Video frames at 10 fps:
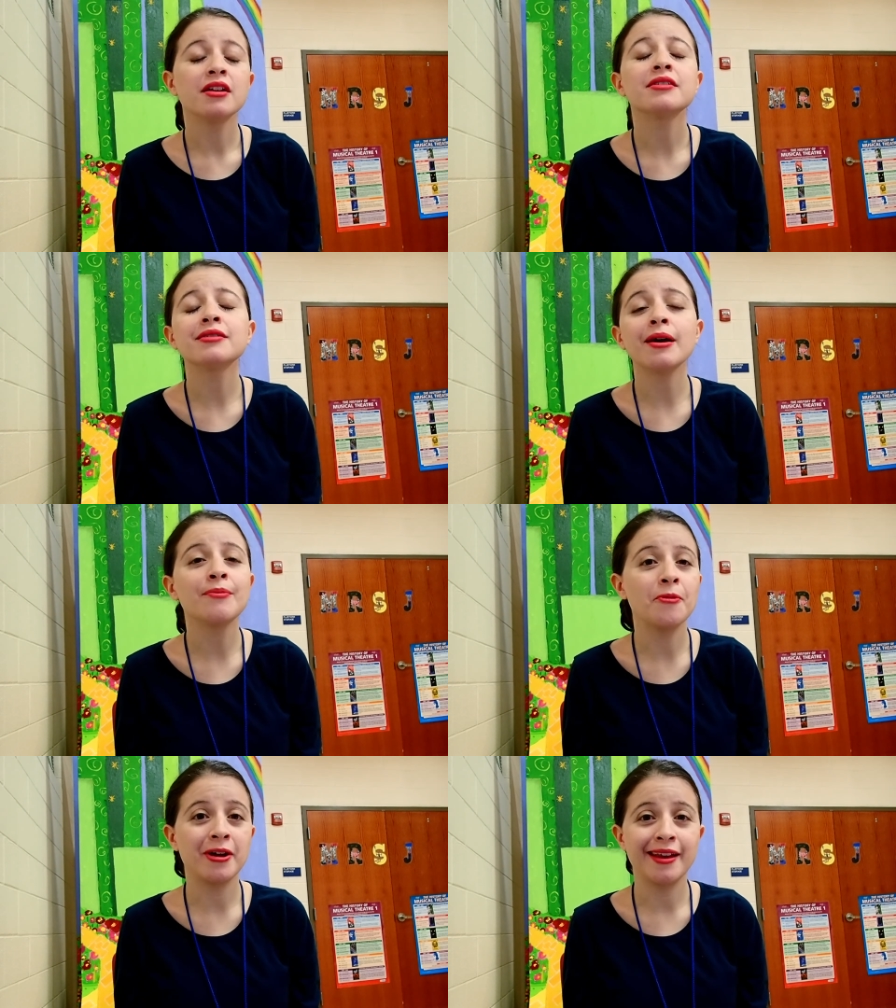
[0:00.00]

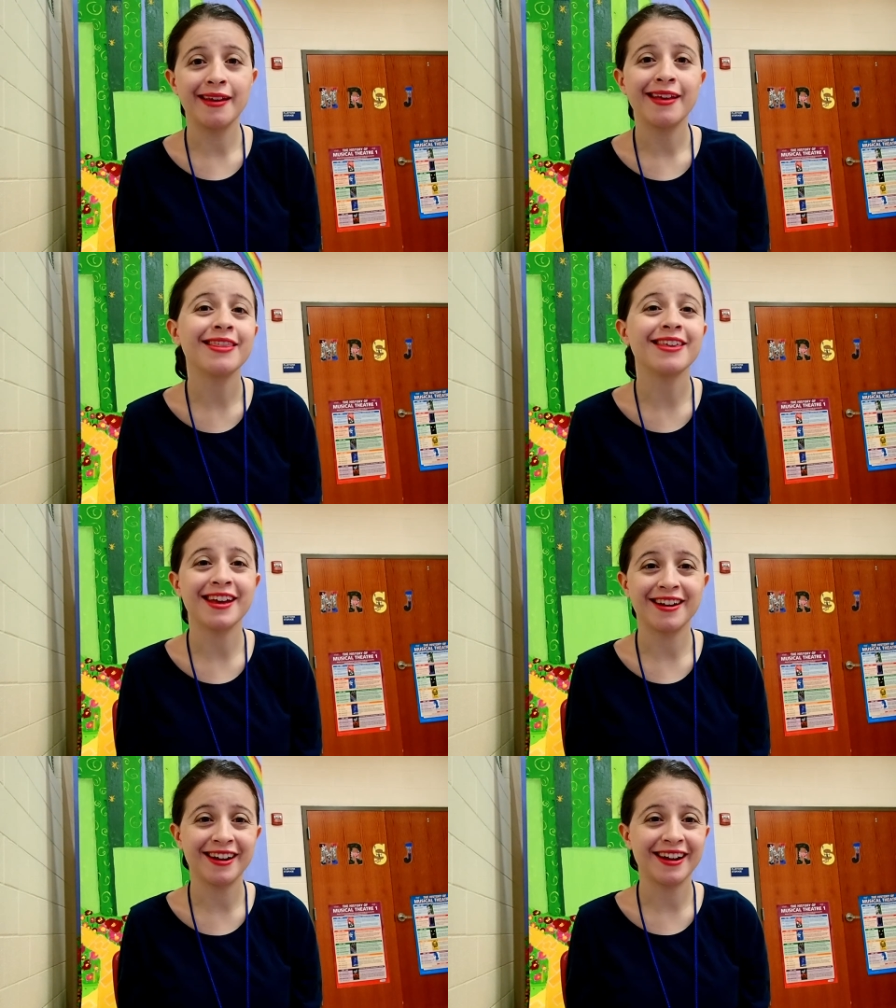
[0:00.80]
someone
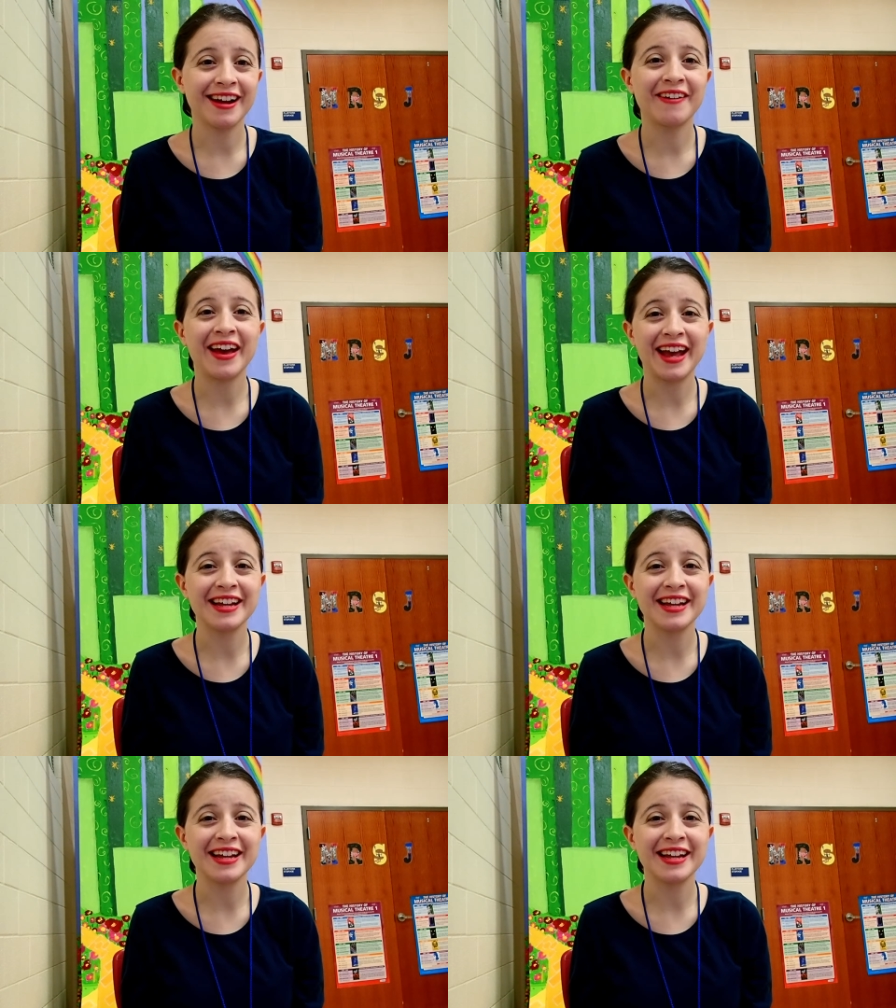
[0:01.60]
theater, okay?